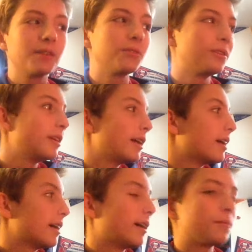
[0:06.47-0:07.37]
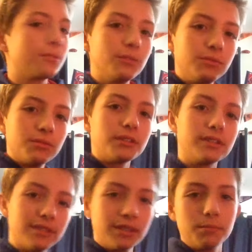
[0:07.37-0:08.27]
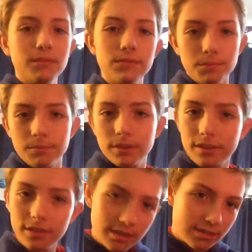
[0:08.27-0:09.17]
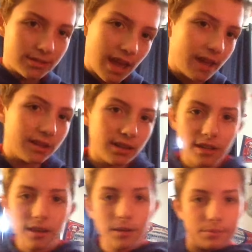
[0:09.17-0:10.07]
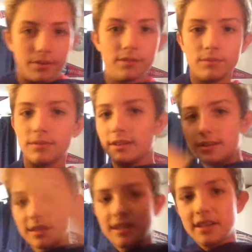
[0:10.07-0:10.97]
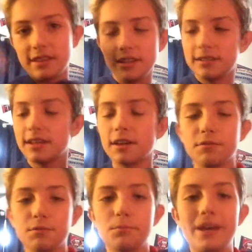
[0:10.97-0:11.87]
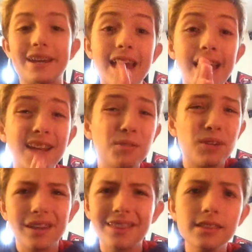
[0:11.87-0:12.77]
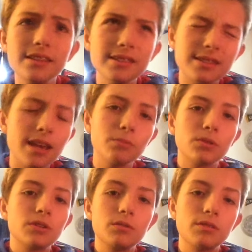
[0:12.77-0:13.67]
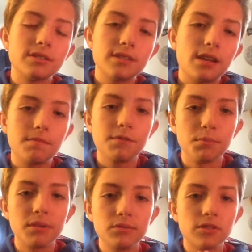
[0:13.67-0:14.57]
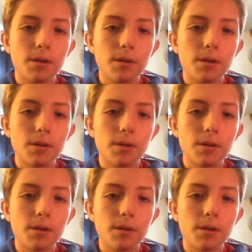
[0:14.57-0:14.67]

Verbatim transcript: angle. Um, you're usually seeing me from this side, but we got kind of the entire room back. Anyway, I think this is how I'm going to do this setup for most